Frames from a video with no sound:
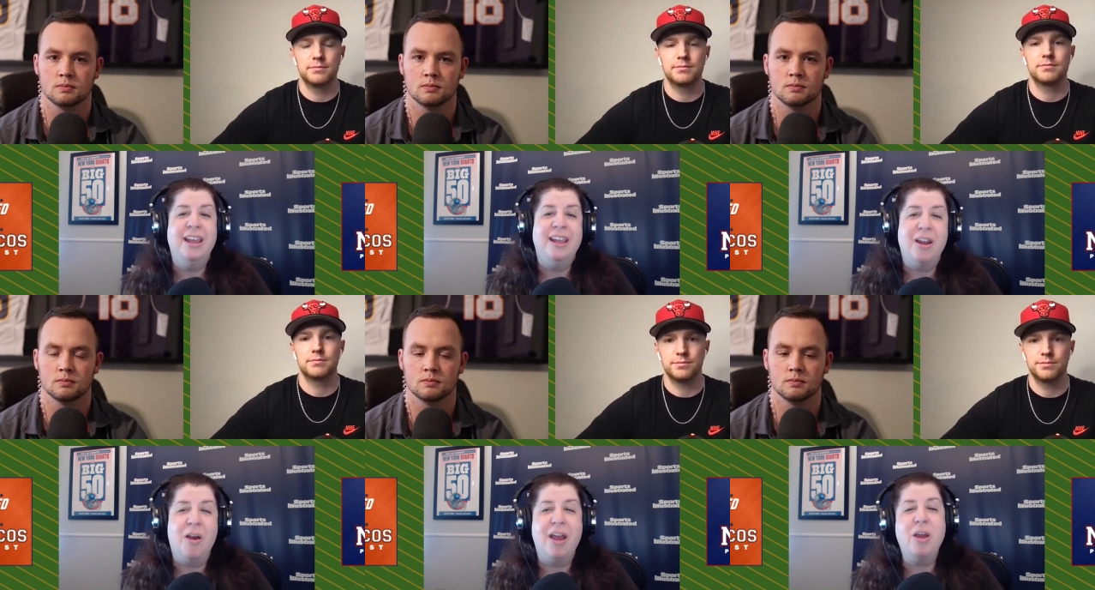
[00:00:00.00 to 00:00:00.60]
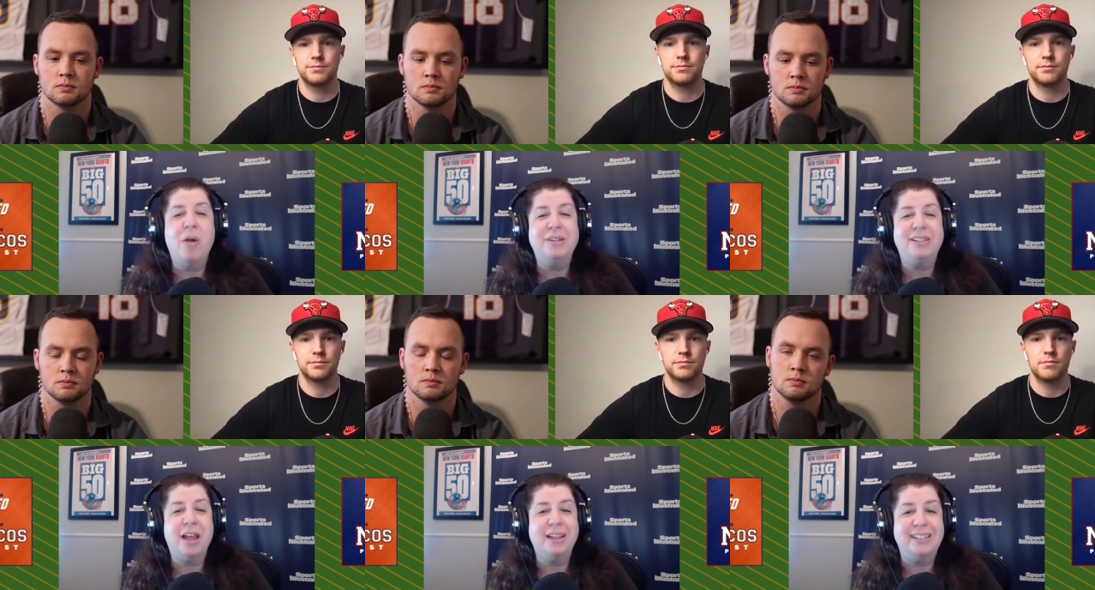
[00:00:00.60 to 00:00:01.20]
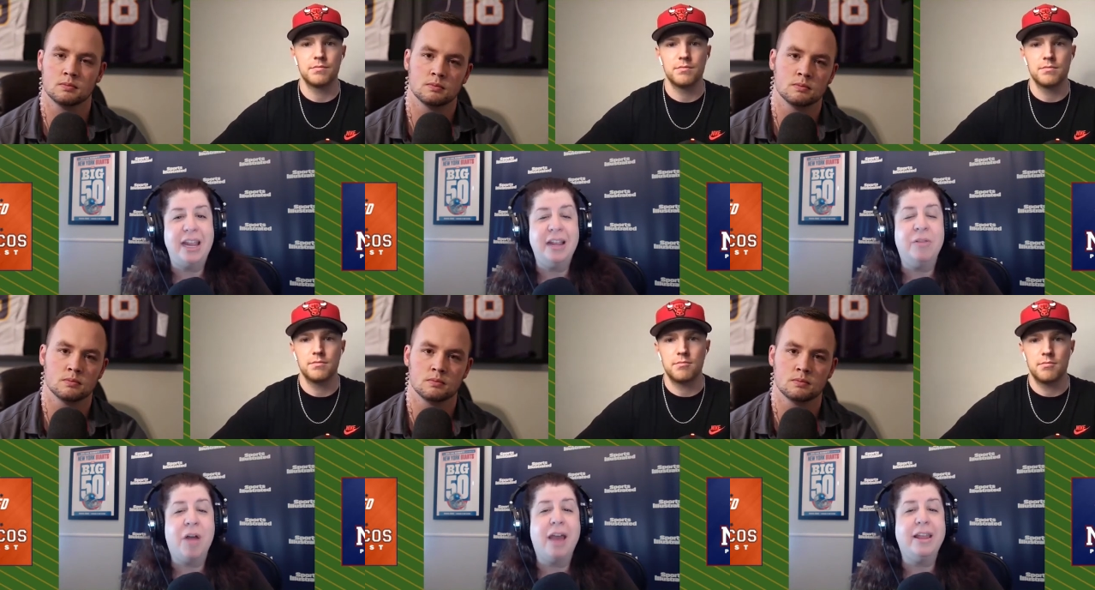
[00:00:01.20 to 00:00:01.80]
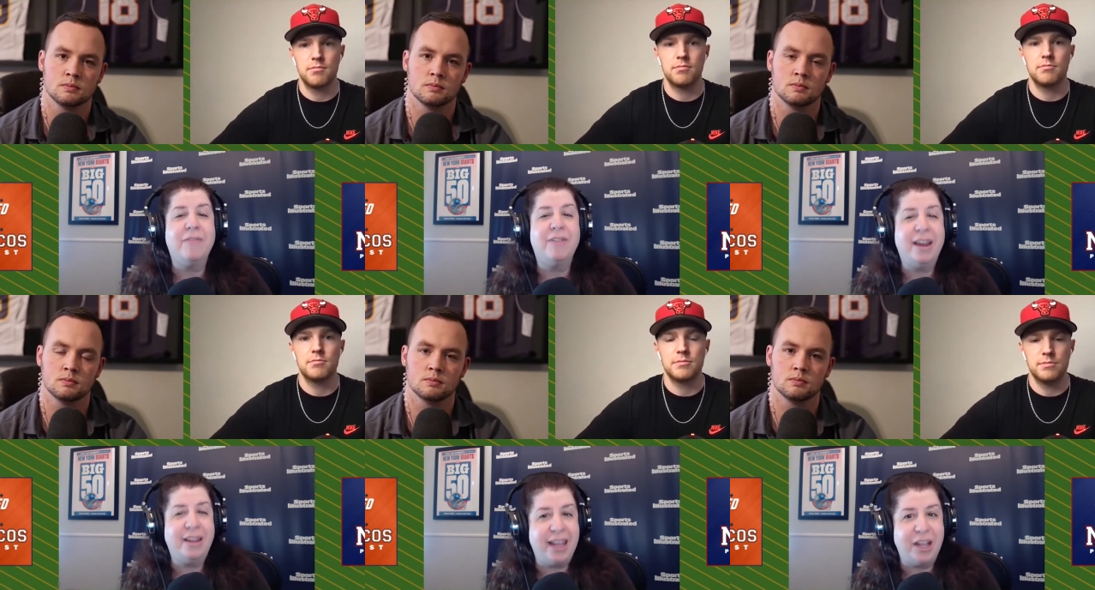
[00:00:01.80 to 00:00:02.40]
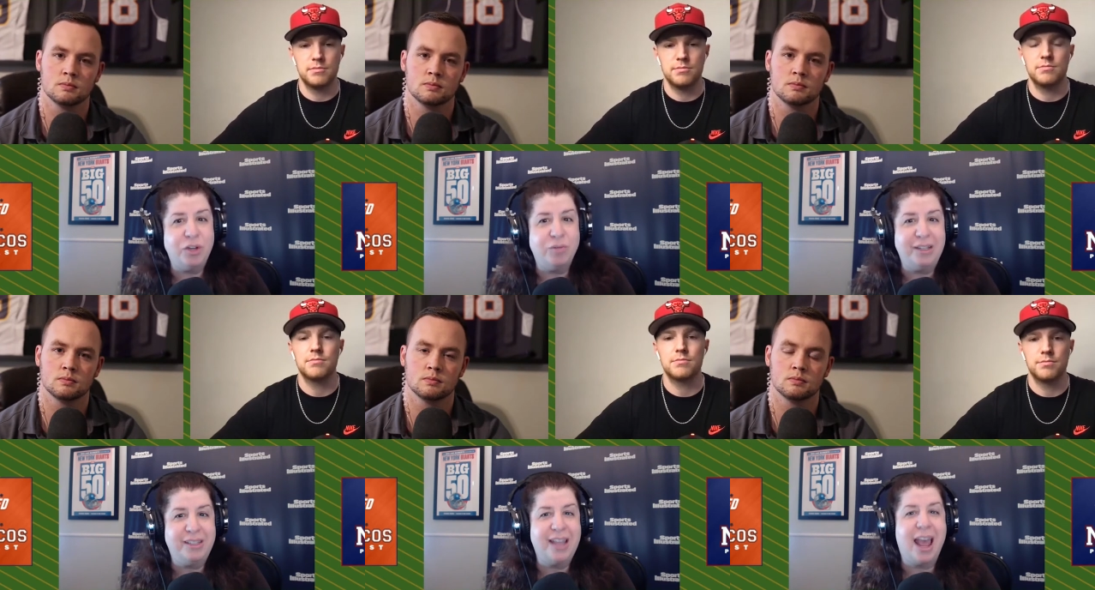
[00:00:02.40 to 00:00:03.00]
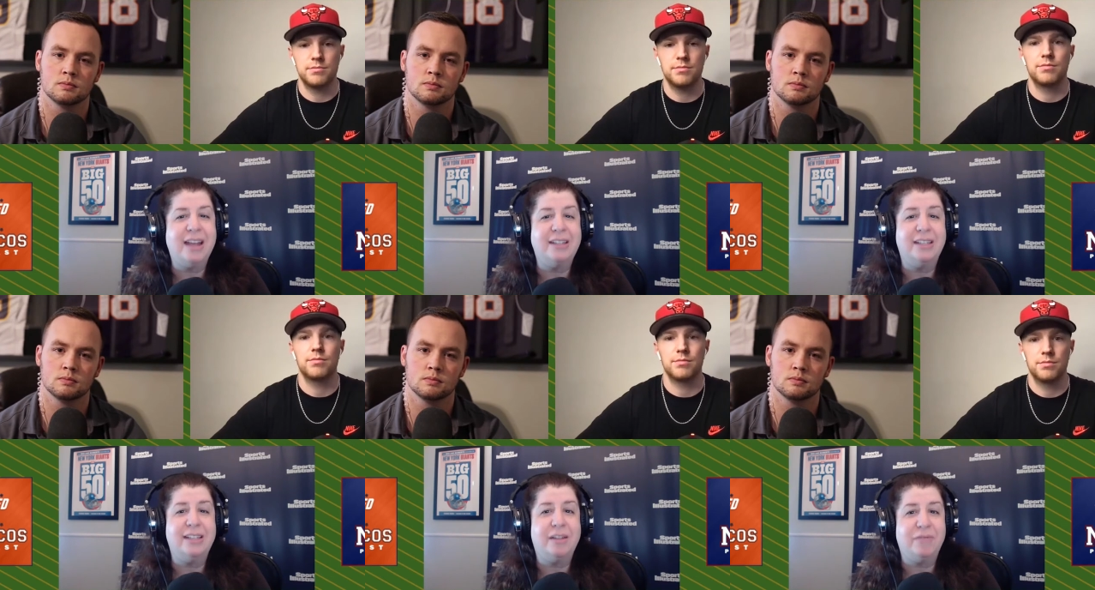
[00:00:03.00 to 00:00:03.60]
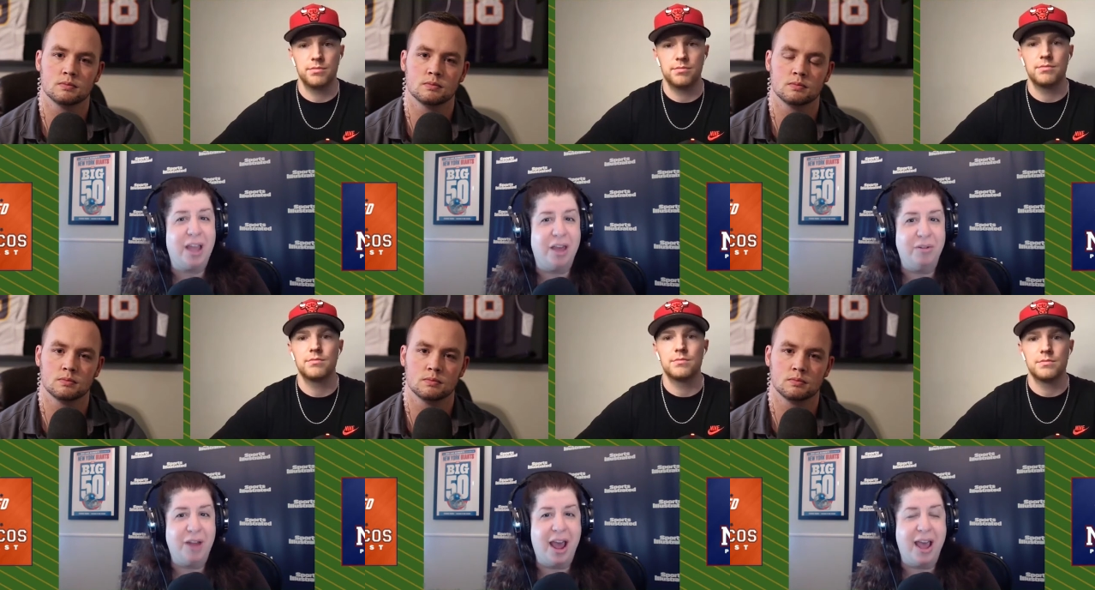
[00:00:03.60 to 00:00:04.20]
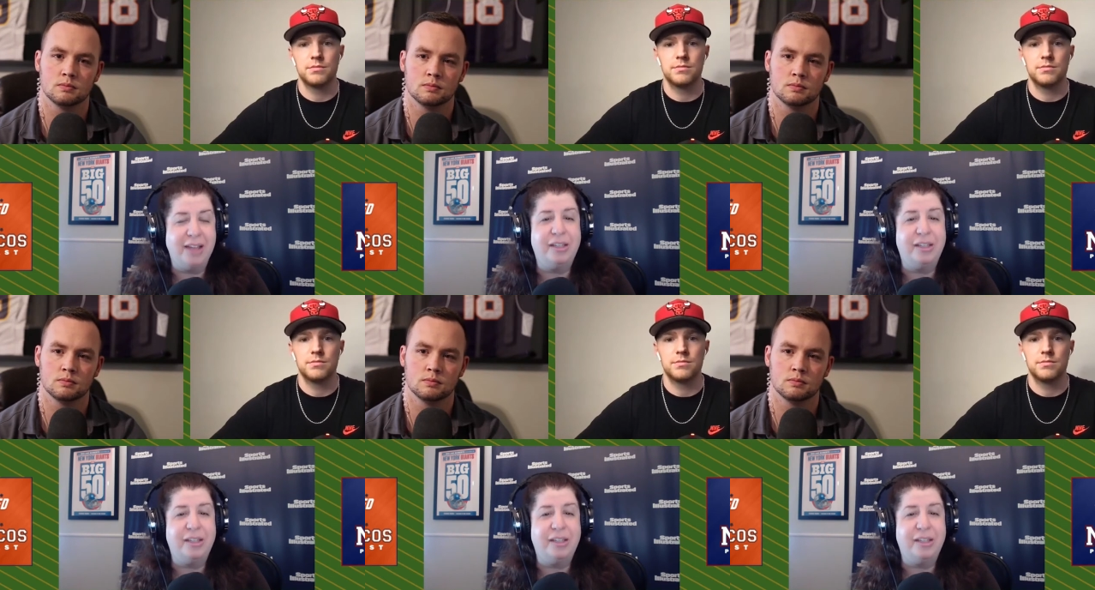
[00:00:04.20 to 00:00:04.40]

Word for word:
Speaker 1: you know, I know is not saying a lot given the injury statuses of the other guys.